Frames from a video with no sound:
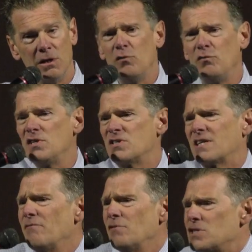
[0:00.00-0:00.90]
You've
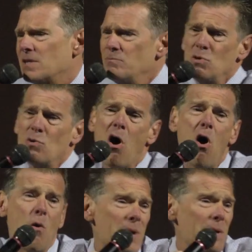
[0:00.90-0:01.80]
discovered some new hope.